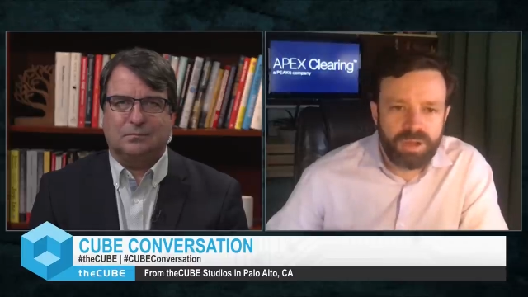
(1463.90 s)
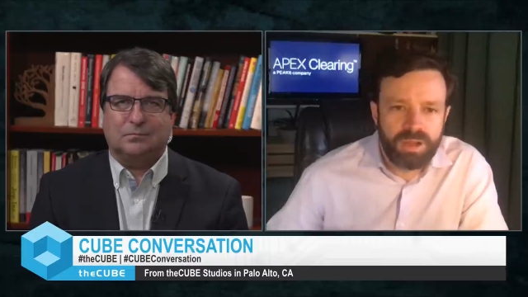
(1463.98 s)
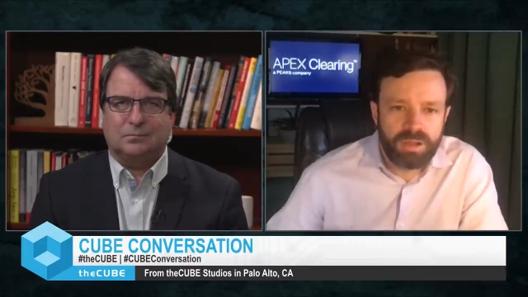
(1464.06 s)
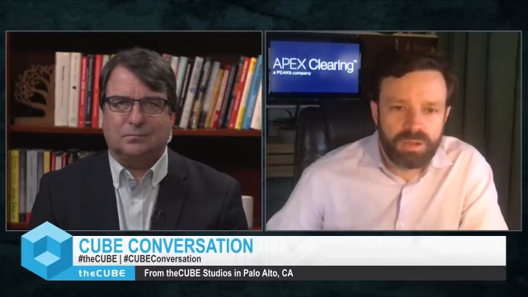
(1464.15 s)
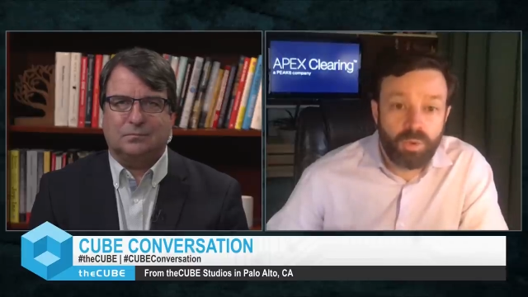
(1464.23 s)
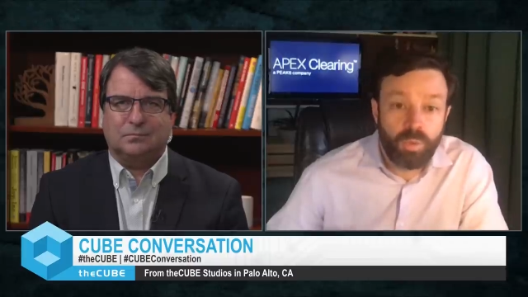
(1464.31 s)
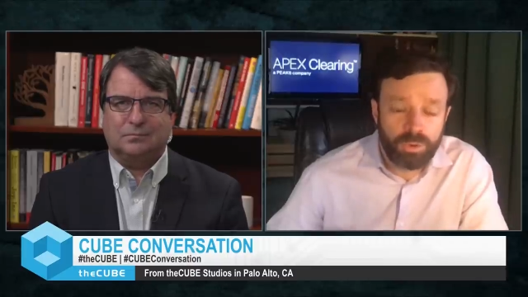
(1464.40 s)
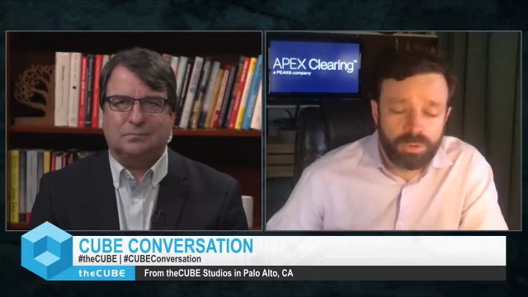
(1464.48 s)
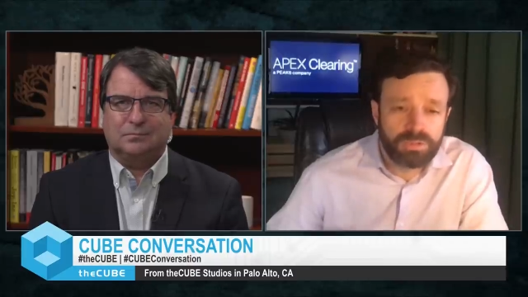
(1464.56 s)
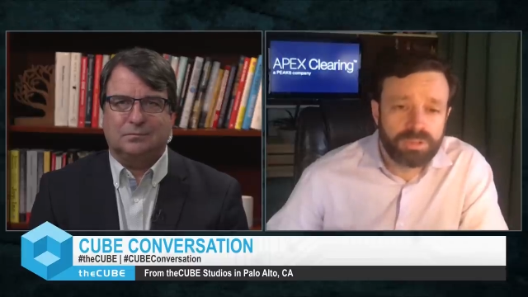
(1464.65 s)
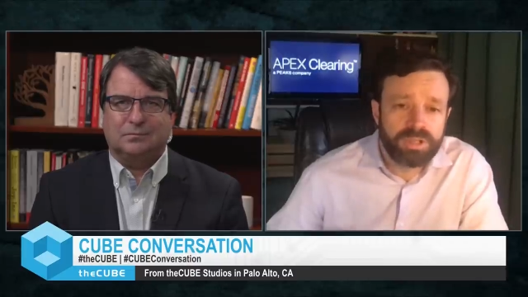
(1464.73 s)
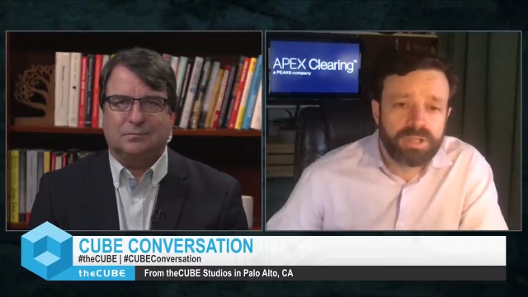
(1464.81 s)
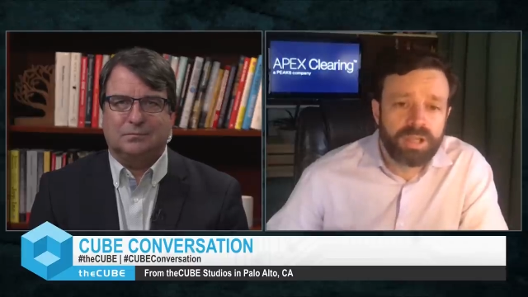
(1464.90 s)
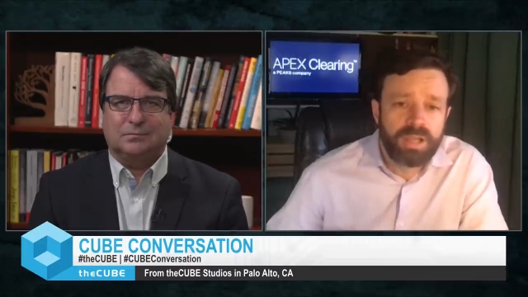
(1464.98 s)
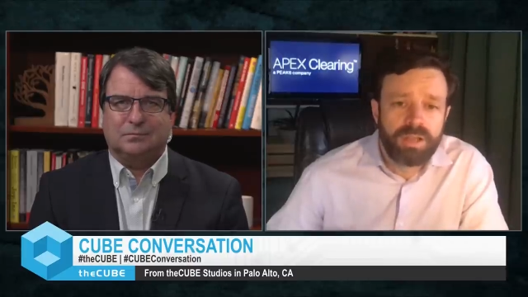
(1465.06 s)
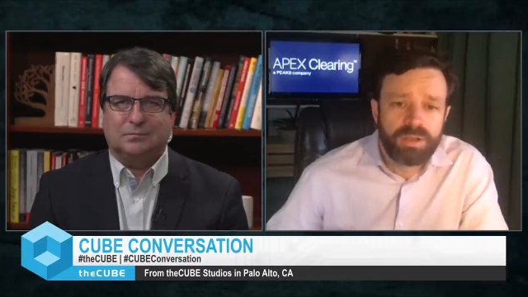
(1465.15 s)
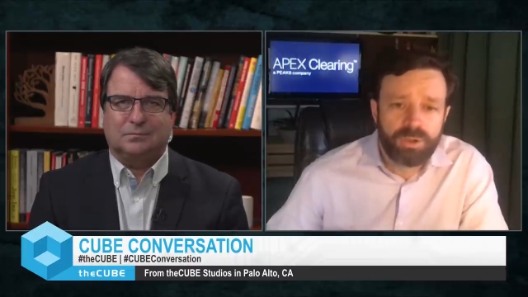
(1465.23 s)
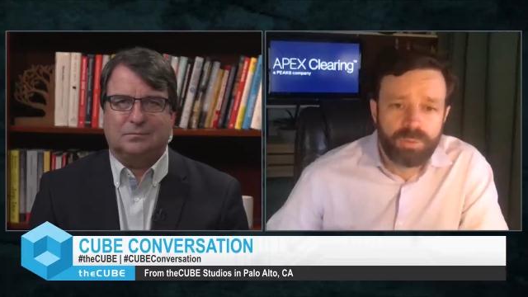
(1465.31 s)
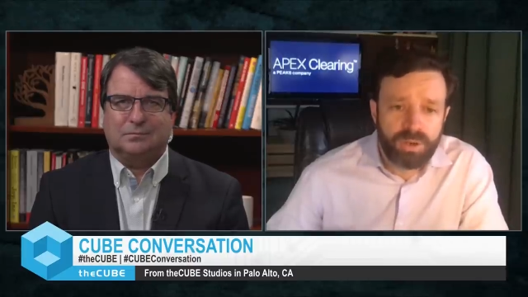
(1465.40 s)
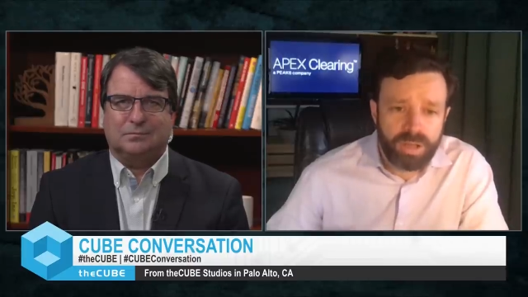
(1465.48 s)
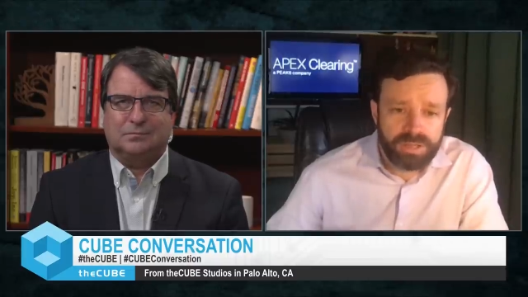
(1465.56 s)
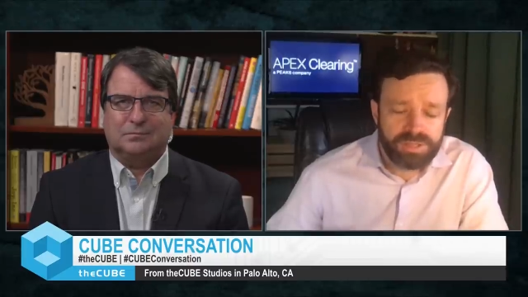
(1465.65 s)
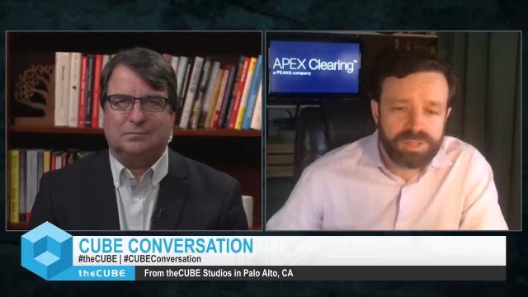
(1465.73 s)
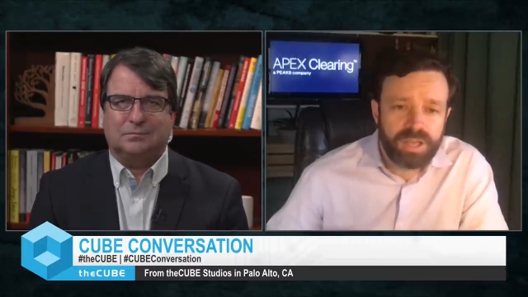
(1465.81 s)
Speaker 1: uh, quarterly
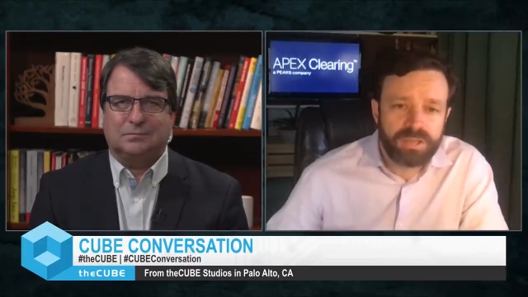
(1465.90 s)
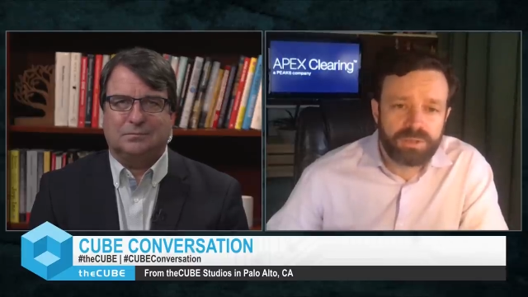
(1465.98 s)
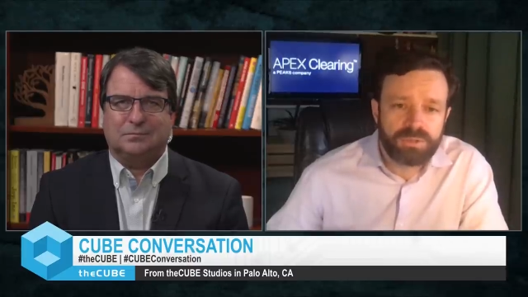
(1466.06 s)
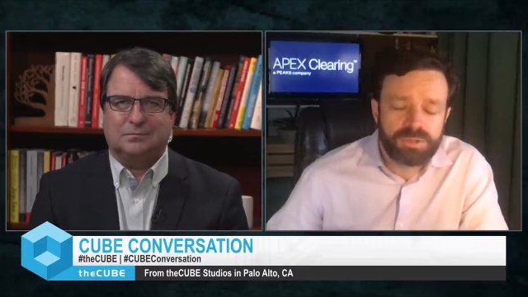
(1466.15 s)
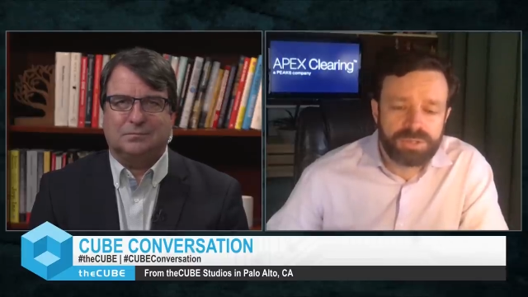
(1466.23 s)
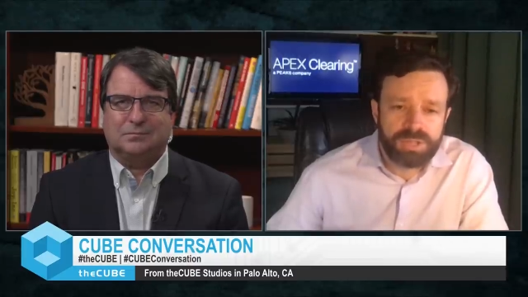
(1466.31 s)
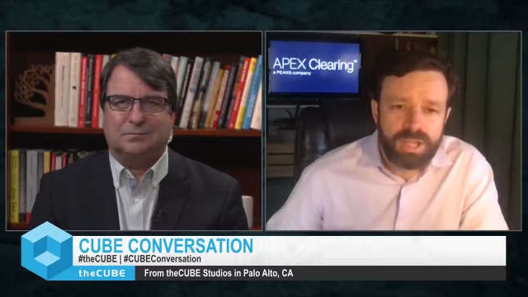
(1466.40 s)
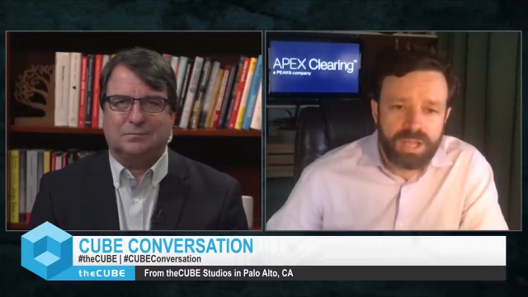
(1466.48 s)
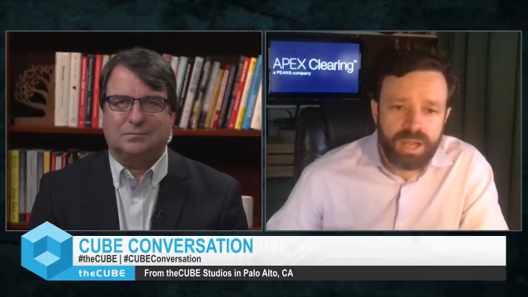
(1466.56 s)
Kubernetes cycles.